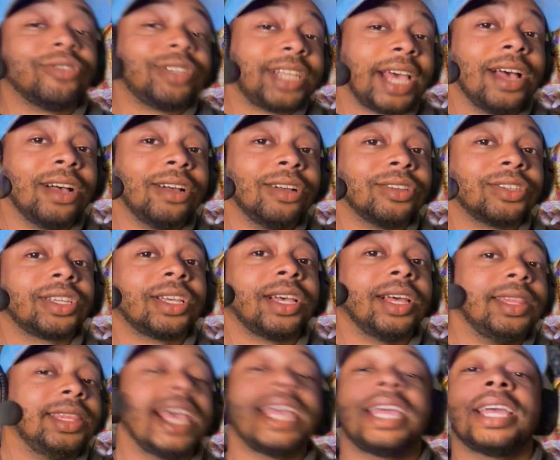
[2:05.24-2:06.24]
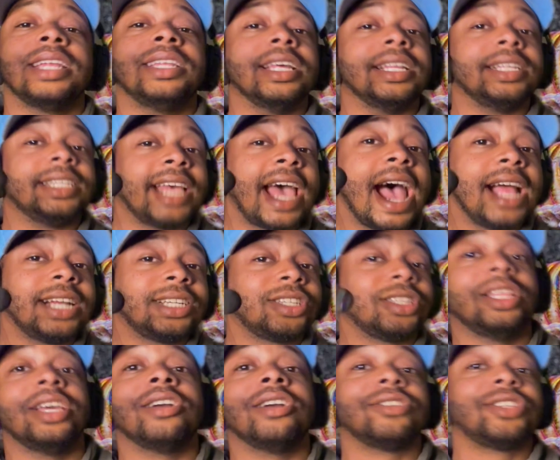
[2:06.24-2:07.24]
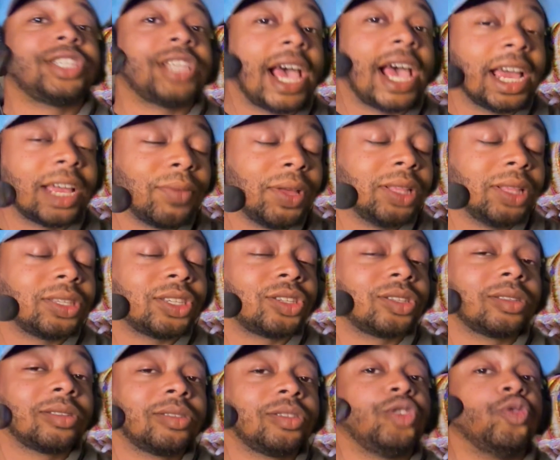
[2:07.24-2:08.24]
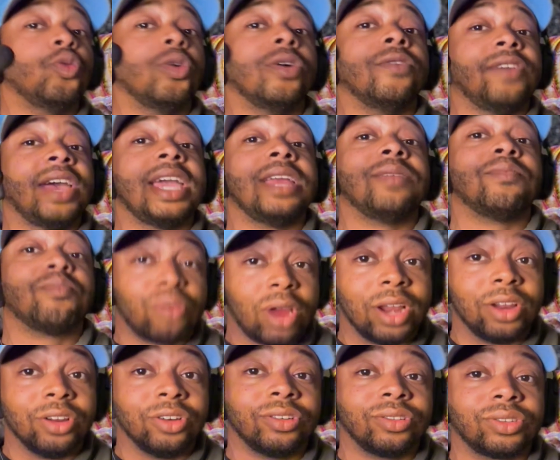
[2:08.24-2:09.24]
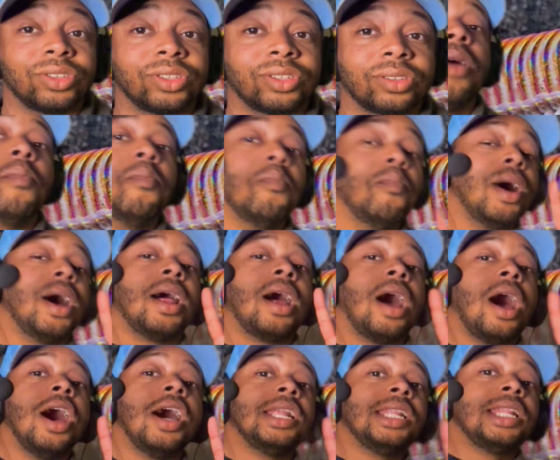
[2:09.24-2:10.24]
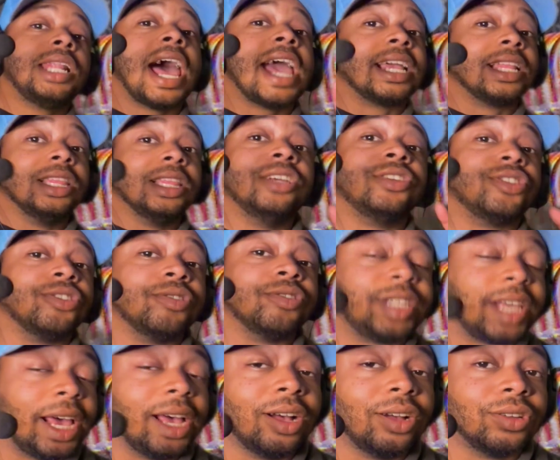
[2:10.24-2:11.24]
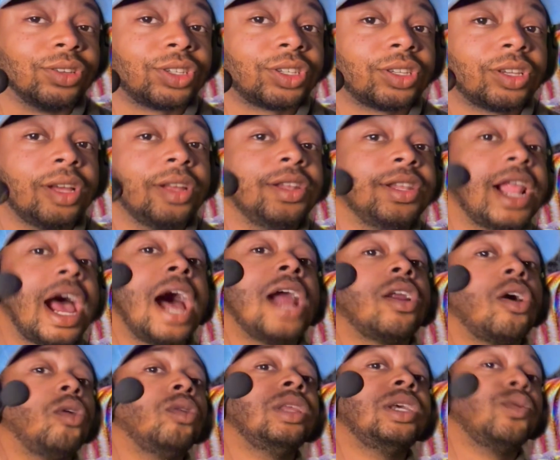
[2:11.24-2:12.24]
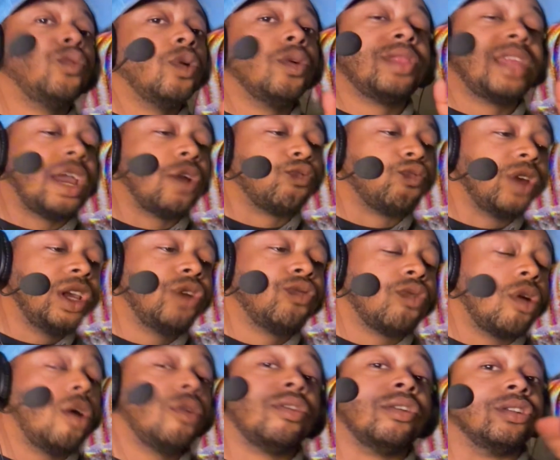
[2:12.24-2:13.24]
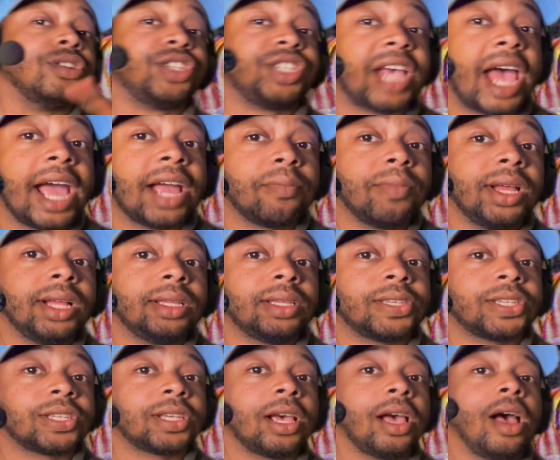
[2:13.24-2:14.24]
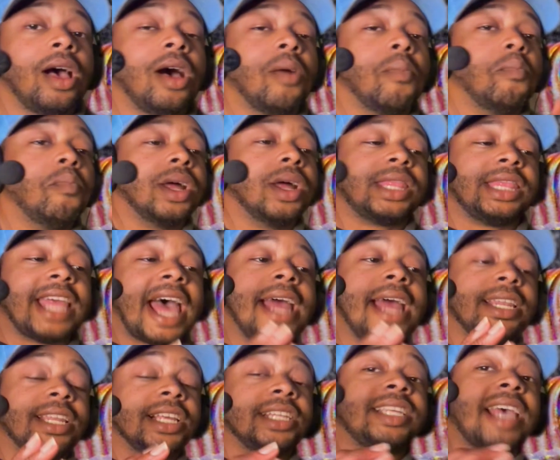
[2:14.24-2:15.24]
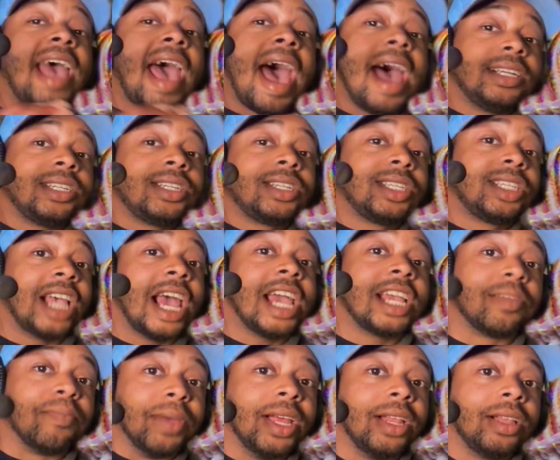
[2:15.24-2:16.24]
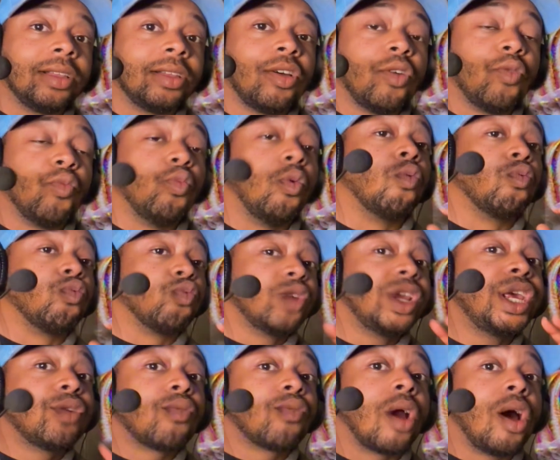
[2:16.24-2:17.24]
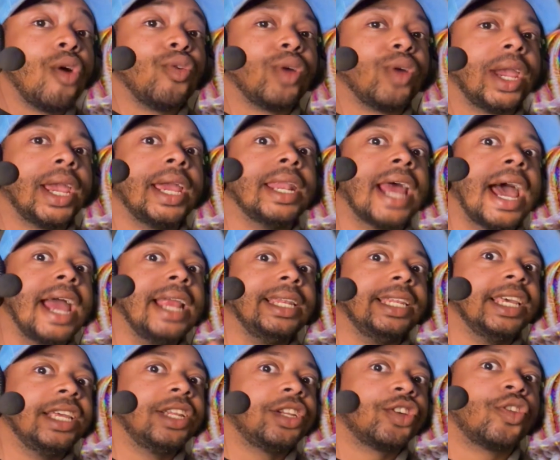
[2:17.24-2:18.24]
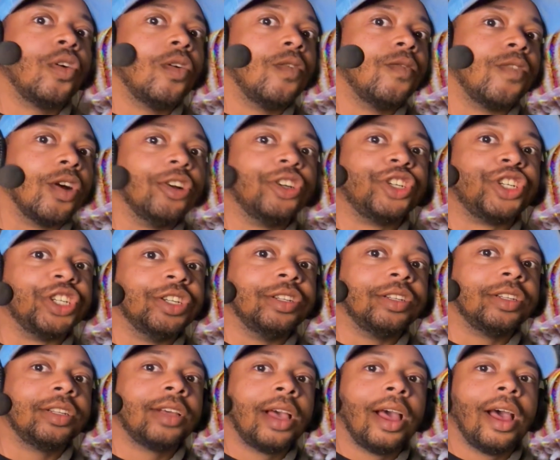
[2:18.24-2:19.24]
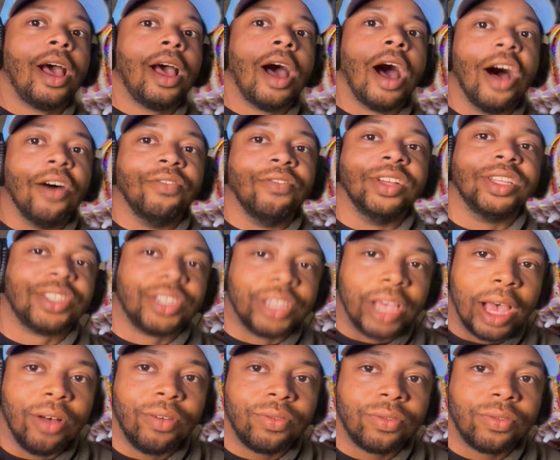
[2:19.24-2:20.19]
tails, they can detach their segments to evade predators. But unlike lizard tails, not only will they regrow their segments, but that detached segment will regrow an identical version of itself.